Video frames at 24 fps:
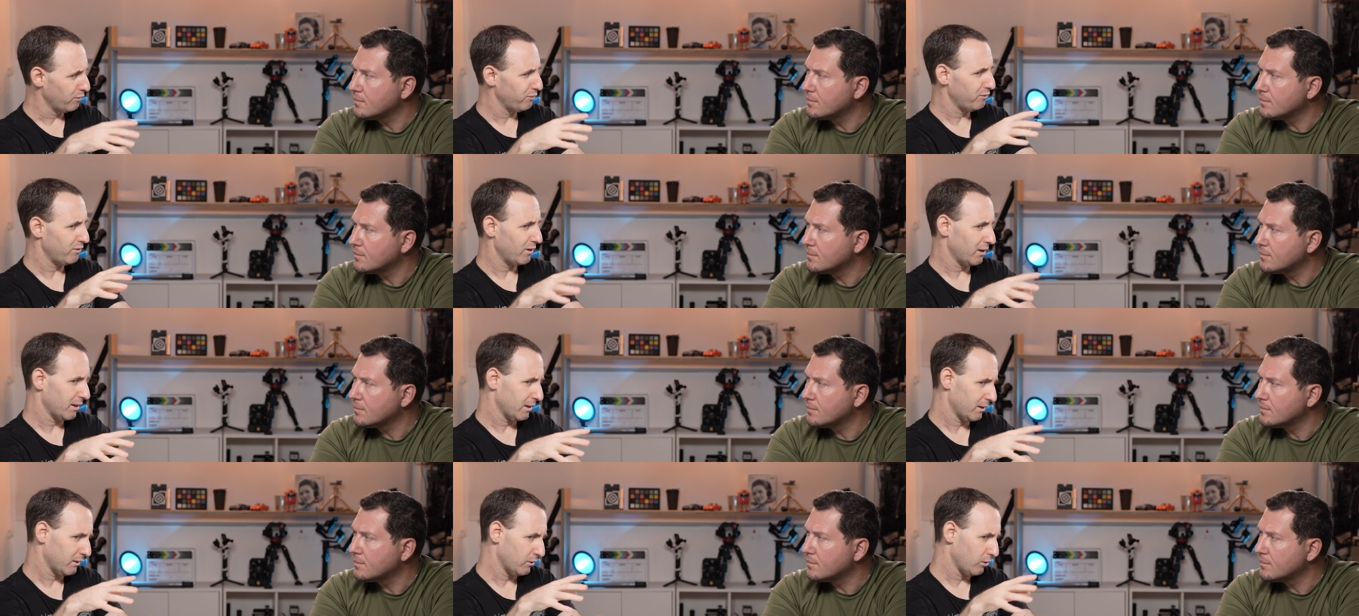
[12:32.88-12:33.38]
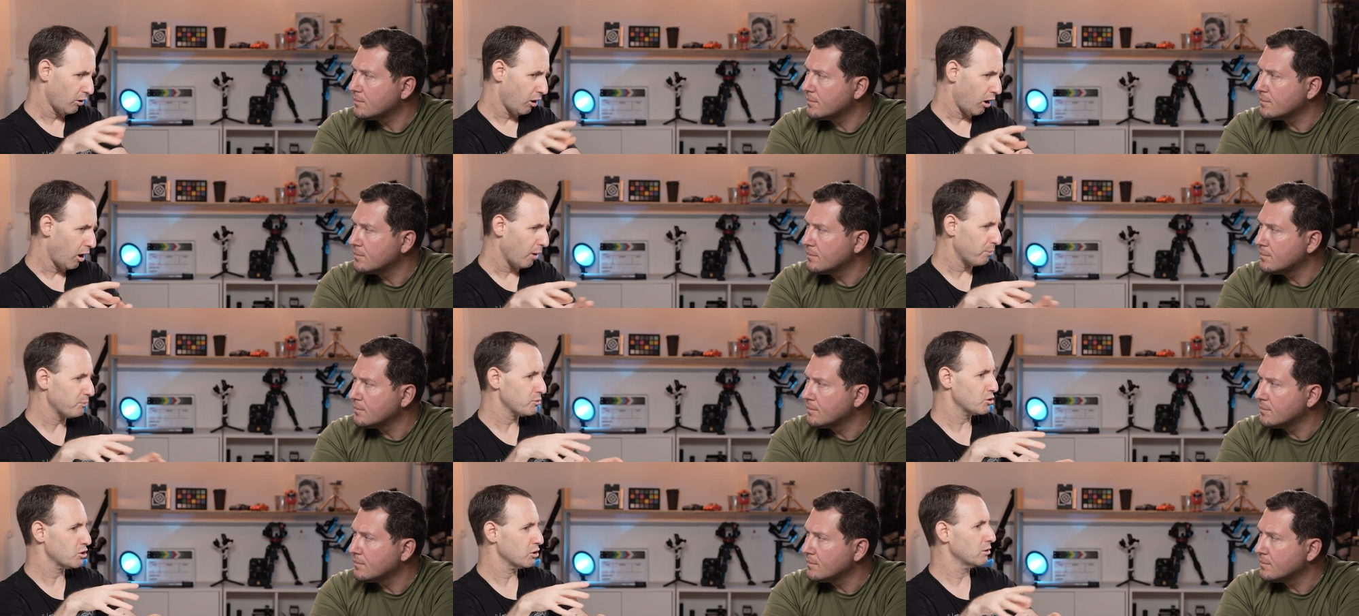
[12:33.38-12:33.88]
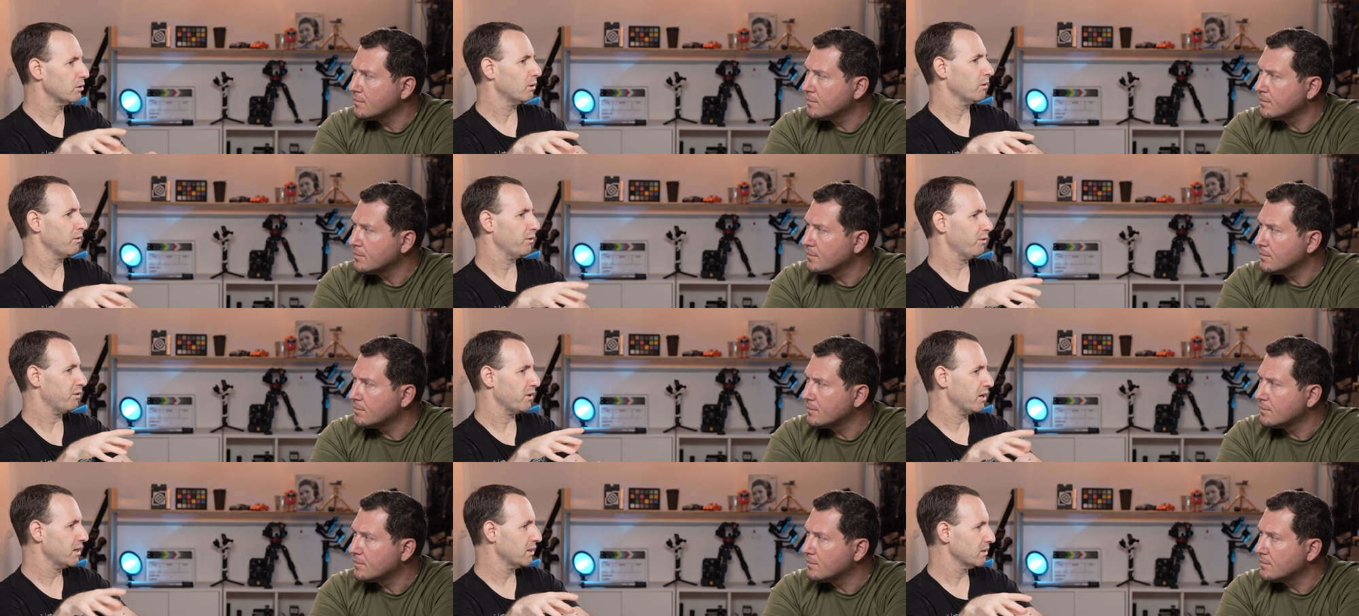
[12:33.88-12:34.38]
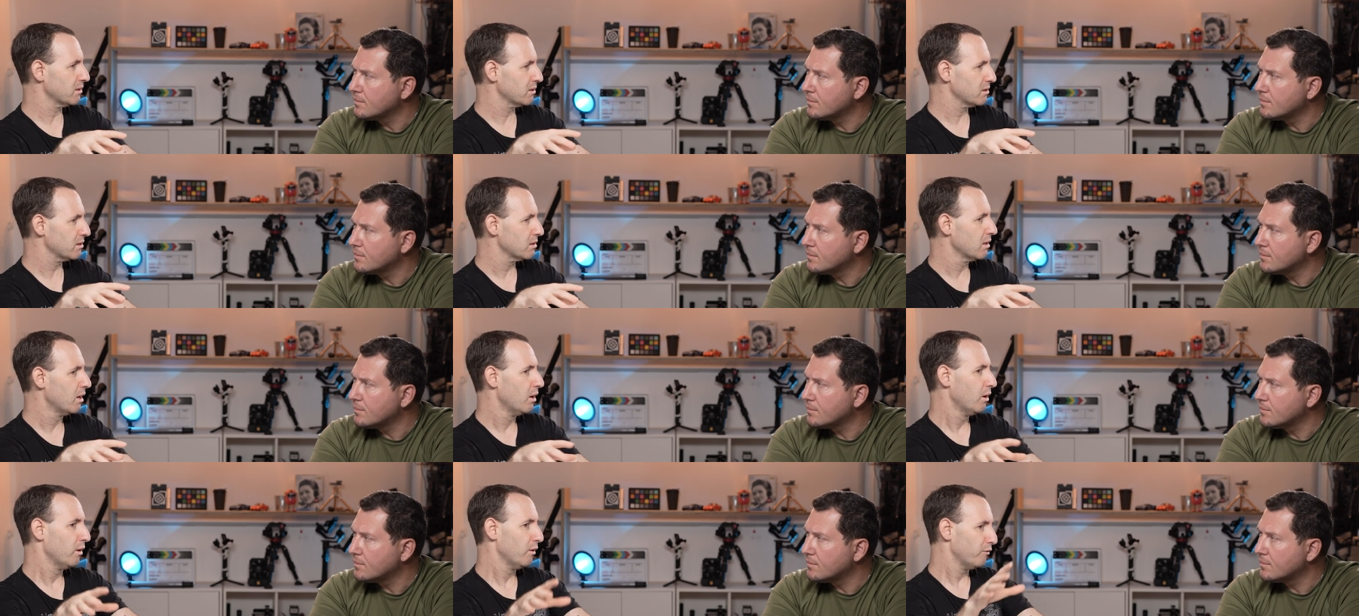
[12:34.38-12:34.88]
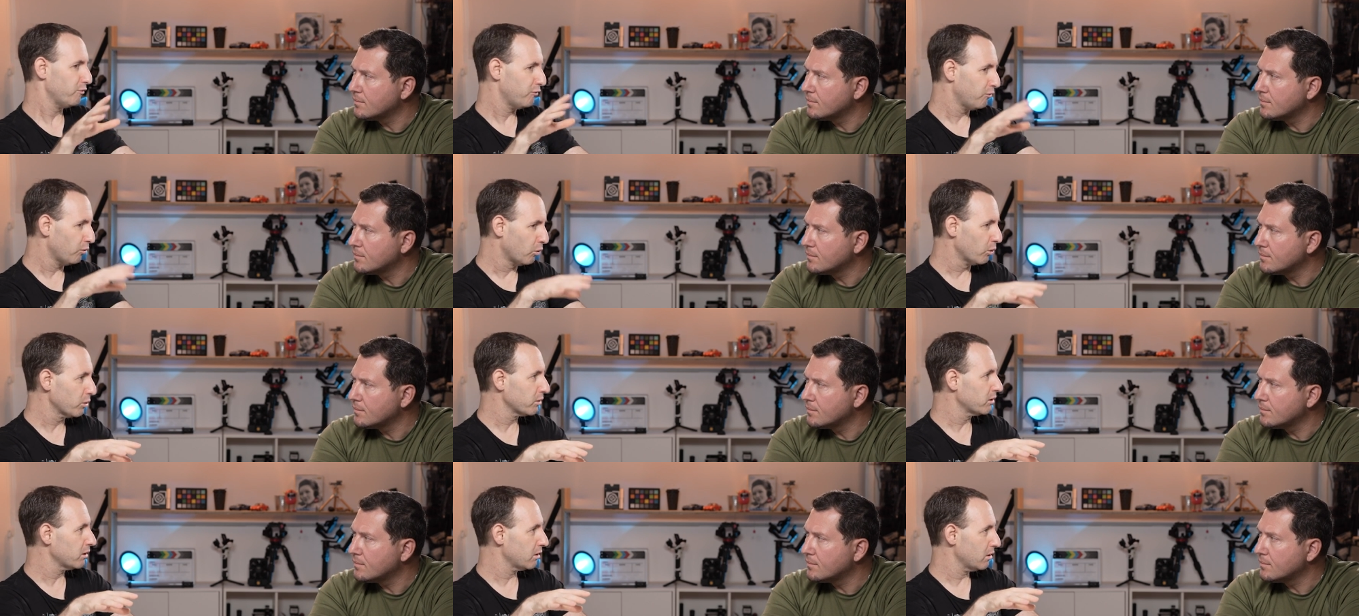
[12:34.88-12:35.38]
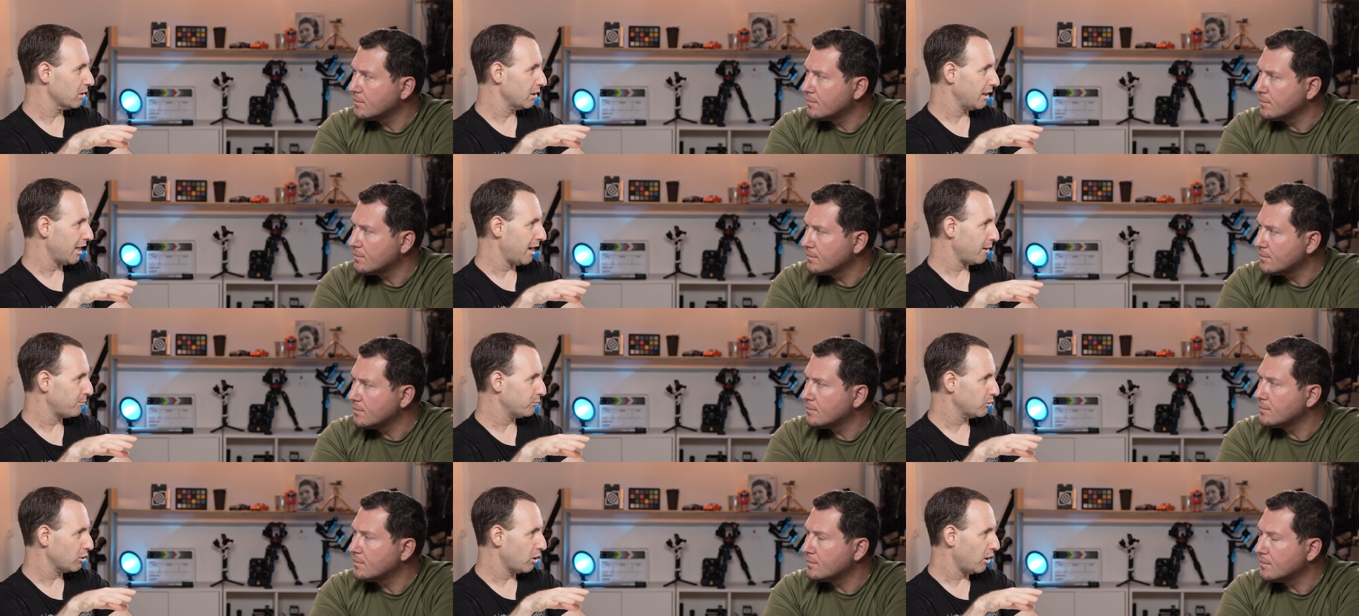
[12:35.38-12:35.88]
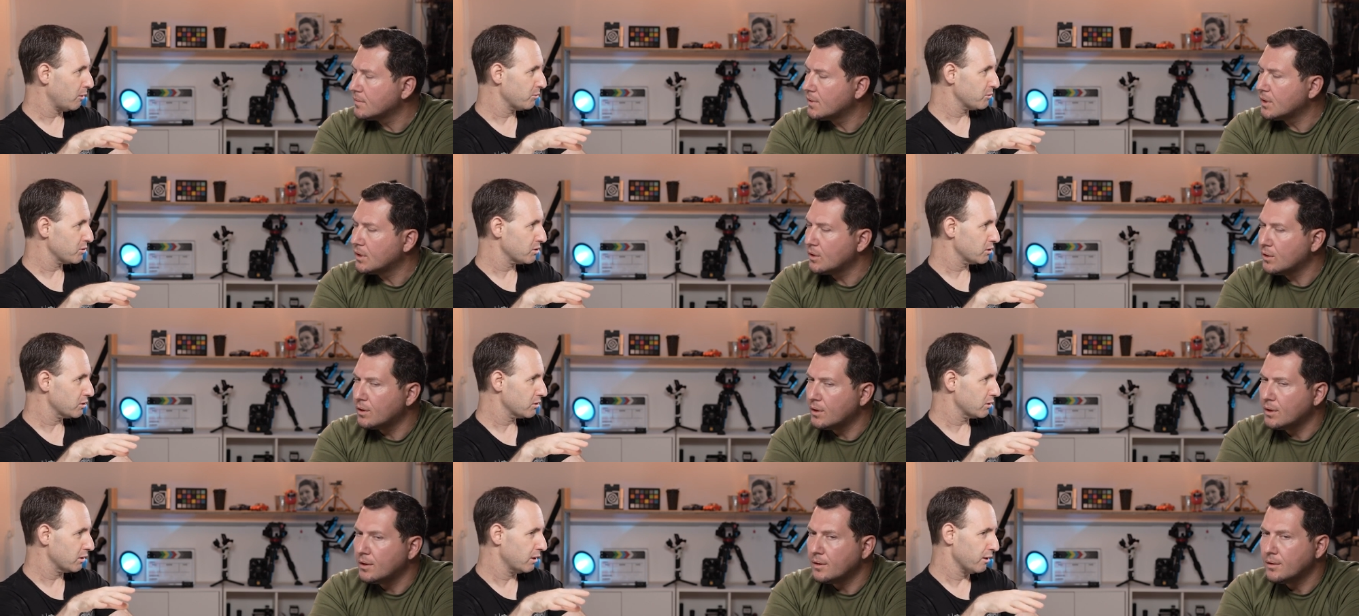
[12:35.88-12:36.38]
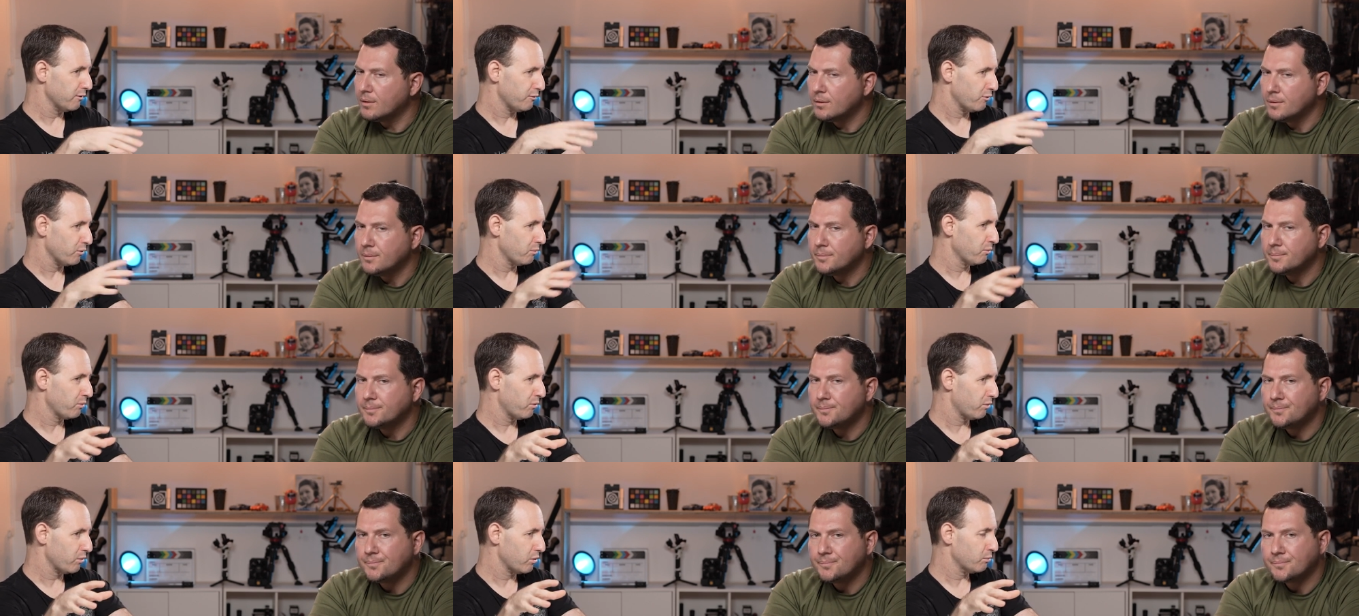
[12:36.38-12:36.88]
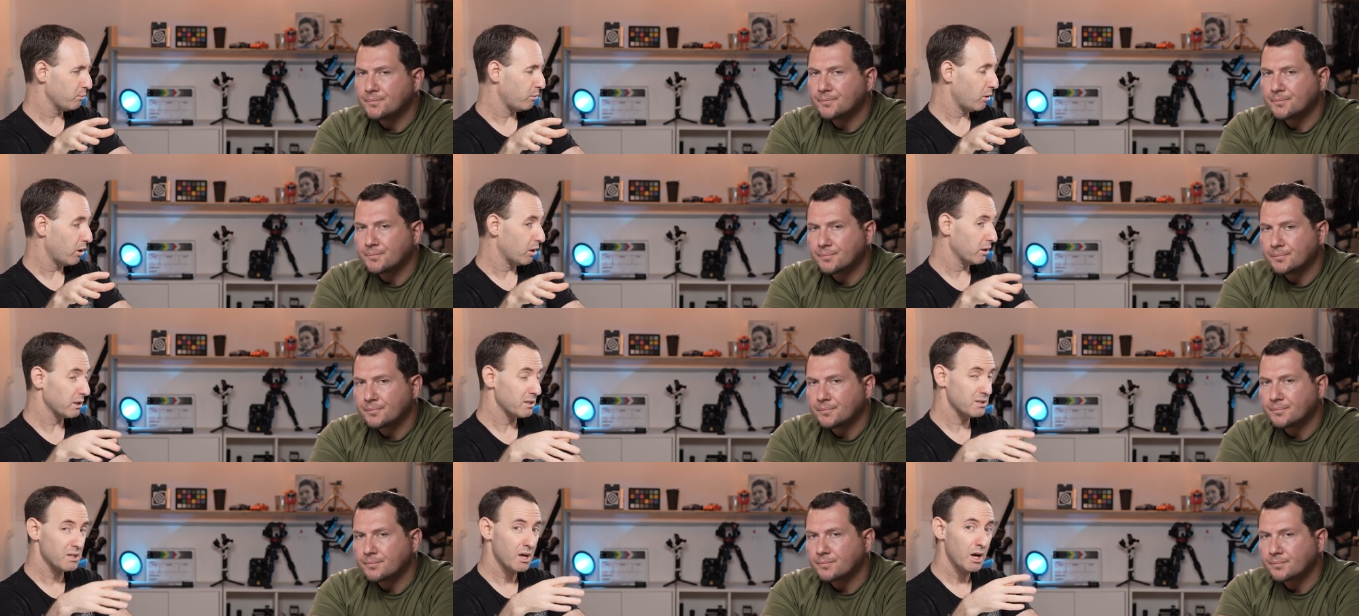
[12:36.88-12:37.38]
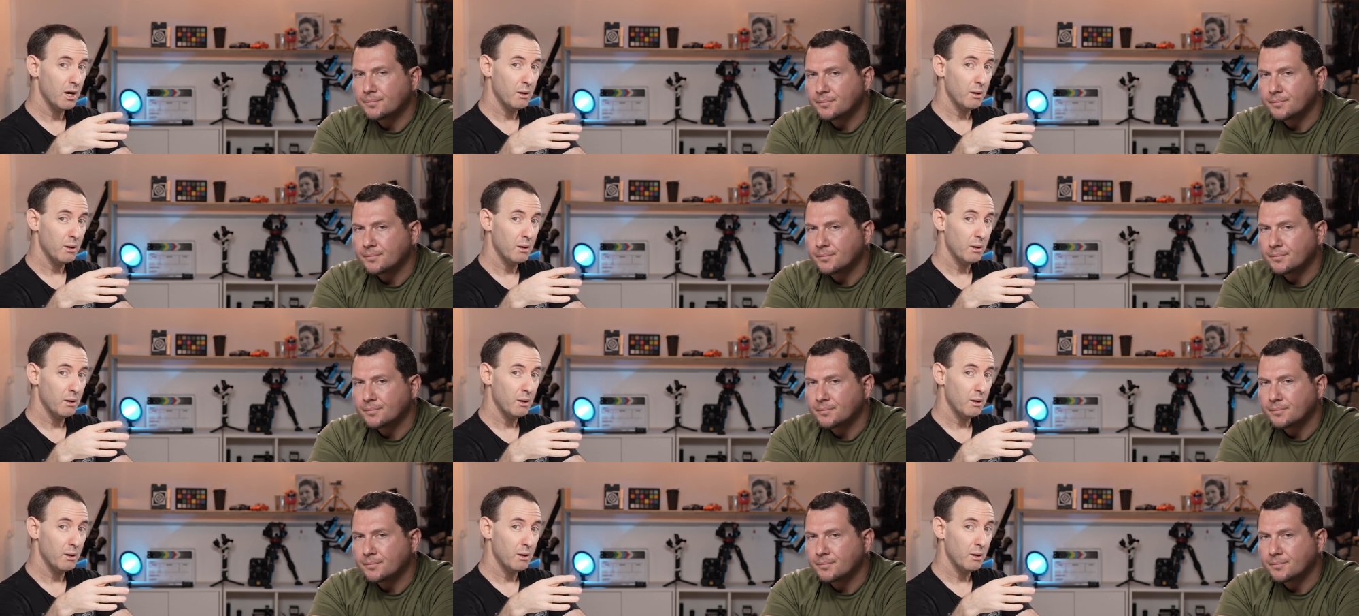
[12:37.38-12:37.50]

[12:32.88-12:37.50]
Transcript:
Speaker 1: of like optional things for their laptops uh, from third parties.